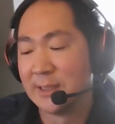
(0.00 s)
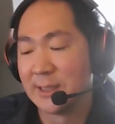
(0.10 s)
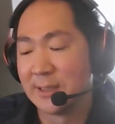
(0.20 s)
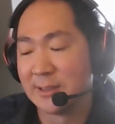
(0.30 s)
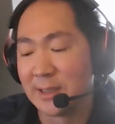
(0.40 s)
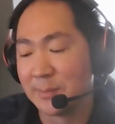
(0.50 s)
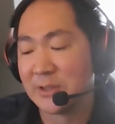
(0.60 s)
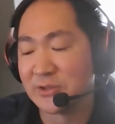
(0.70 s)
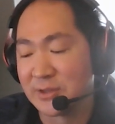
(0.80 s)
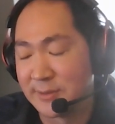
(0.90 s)
that I
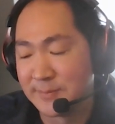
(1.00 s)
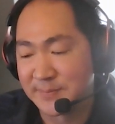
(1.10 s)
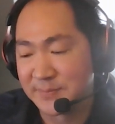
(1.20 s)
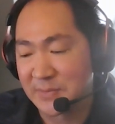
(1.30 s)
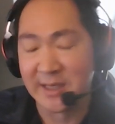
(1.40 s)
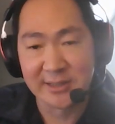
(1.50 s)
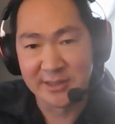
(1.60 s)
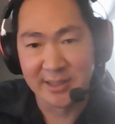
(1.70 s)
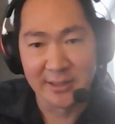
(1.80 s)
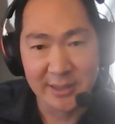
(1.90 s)
mentioned, and
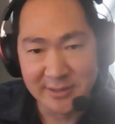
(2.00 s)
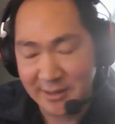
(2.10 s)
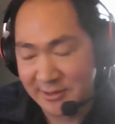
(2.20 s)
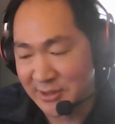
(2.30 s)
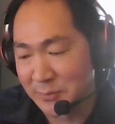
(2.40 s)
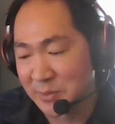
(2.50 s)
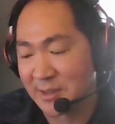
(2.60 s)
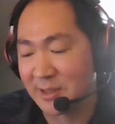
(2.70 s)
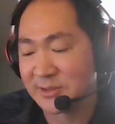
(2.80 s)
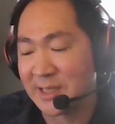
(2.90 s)
actually, yeah, I shared with the
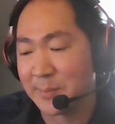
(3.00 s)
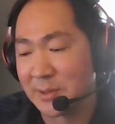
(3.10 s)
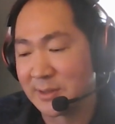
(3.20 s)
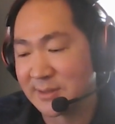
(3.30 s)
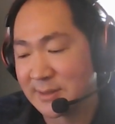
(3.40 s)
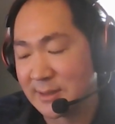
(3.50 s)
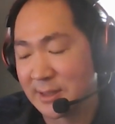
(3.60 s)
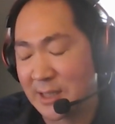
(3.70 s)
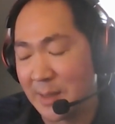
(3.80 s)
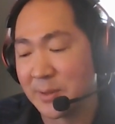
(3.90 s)
Conscious
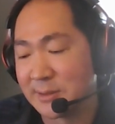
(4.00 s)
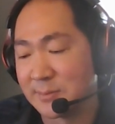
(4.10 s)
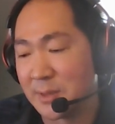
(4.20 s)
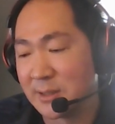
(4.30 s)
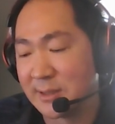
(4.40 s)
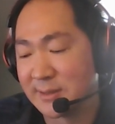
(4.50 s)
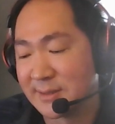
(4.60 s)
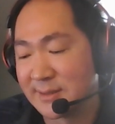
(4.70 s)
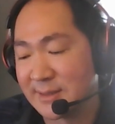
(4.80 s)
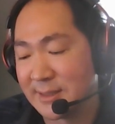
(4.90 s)
Capitalism
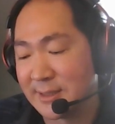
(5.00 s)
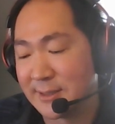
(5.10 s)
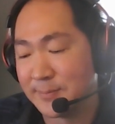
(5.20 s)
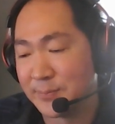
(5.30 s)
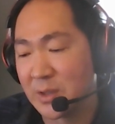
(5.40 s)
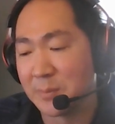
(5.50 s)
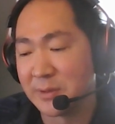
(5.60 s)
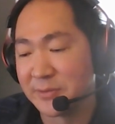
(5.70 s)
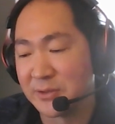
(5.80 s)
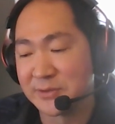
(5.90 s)
audience a
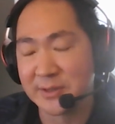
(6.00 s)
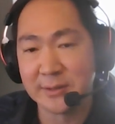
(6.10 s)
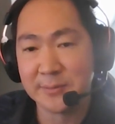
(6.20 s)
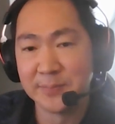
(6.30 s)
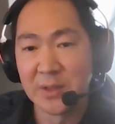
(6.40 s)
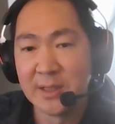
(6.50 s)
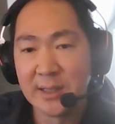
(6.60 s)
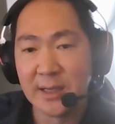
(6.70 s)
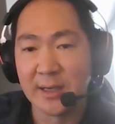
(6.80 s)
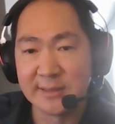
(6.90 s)
couple of years ago,
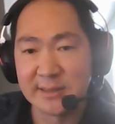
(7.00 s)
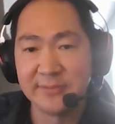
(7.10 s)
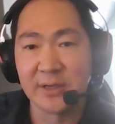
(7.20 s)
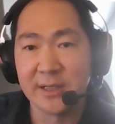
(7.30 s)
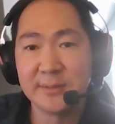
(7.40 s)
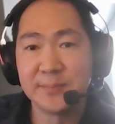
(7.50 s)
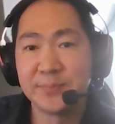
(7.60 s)
is Evite.